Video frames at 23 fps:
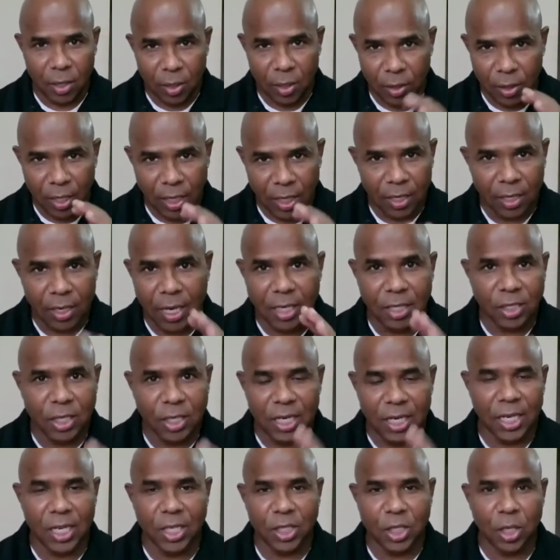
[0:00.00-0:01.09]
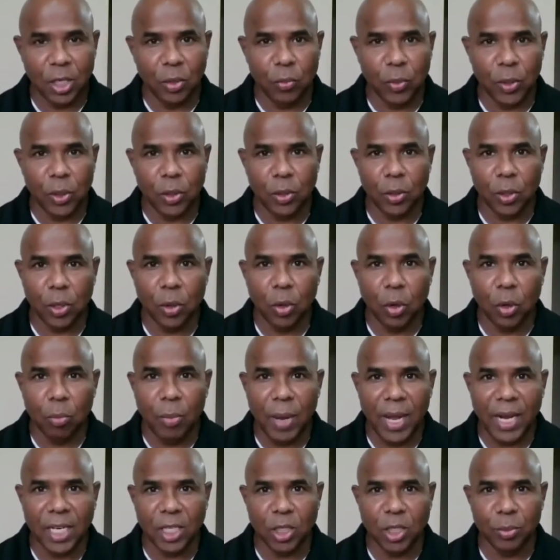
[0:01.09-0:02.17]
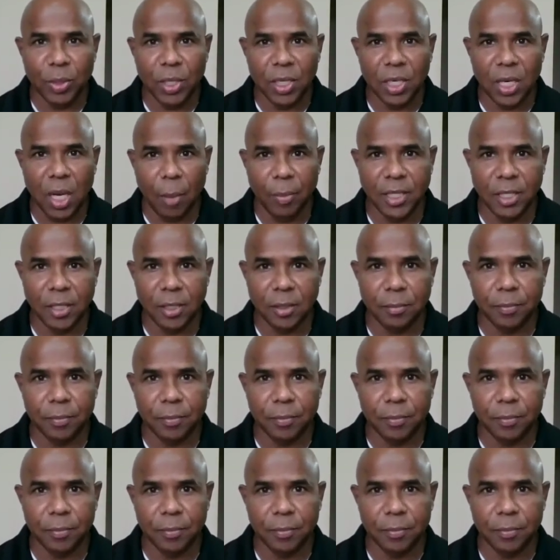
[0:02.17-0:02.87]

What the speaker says: in consultation with your home management committee.